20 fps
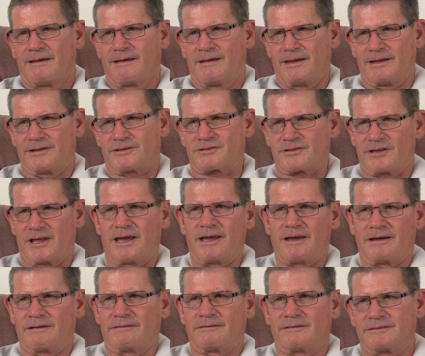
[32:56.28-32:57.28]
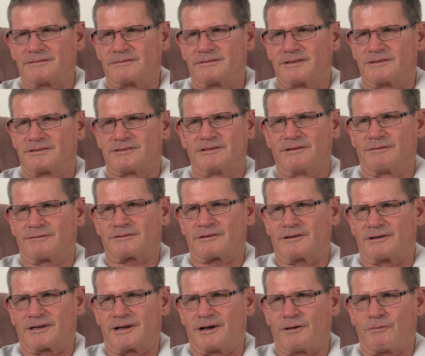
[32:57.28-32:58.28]
it's there and it's not
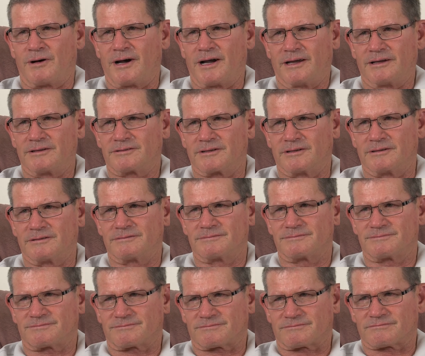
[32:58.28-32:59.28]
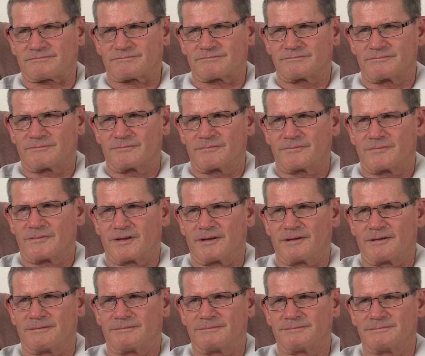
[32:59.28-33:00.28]
going to go away. So
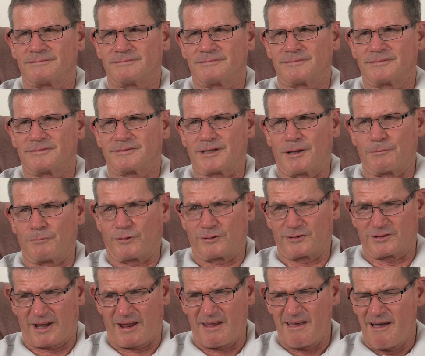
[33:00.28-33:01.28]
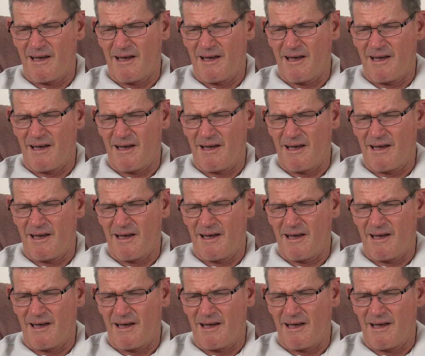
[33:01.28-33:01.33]
there's no point saying